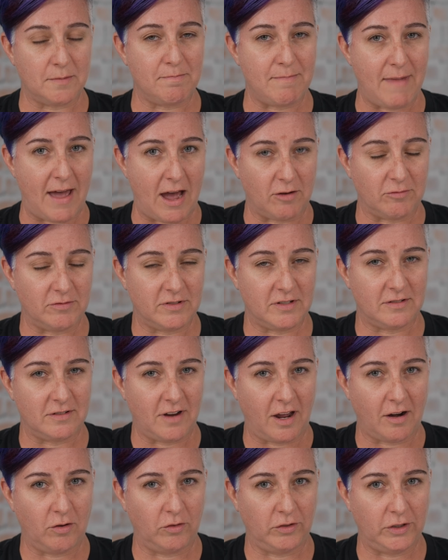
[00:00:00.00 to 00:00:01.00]
mount
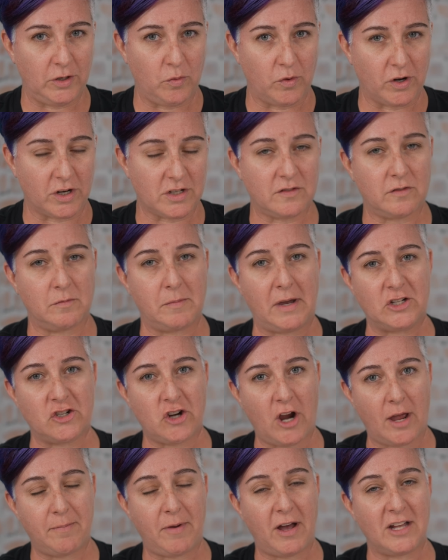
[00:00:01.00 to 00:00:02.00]
not only works for my
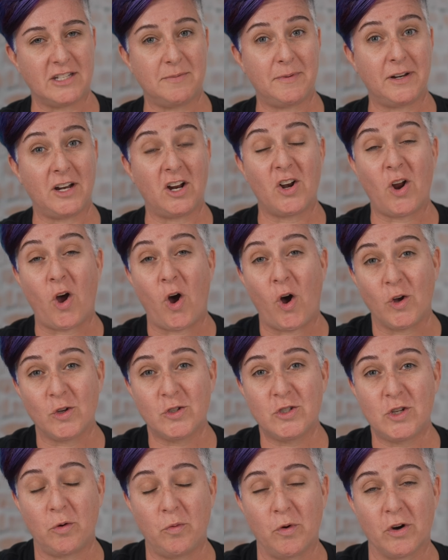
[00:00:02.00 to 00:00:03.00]
tripods, but it
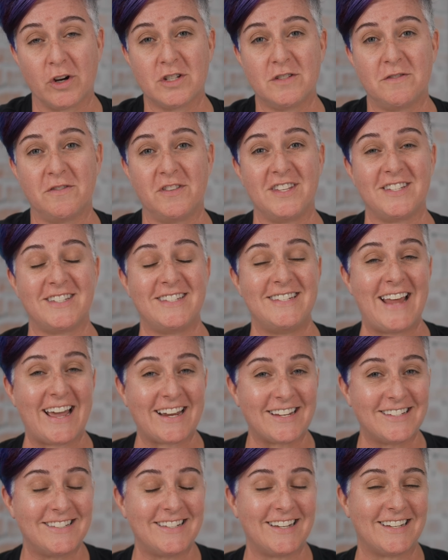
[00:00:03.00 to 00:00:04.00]
also works for this
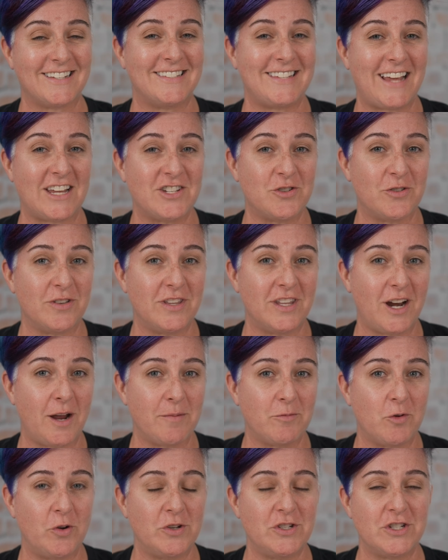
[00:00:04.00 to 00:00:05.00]
next accessory that
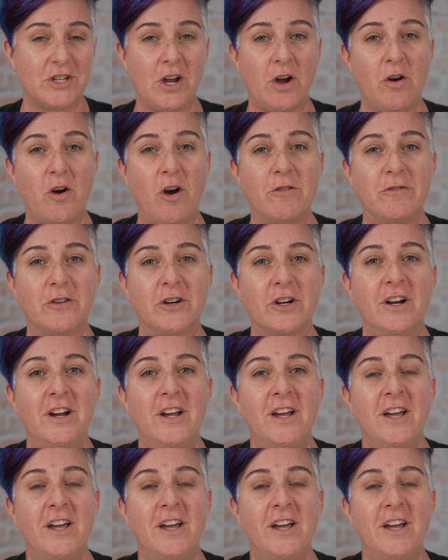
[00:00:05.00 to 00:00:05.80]
I'm going to go over.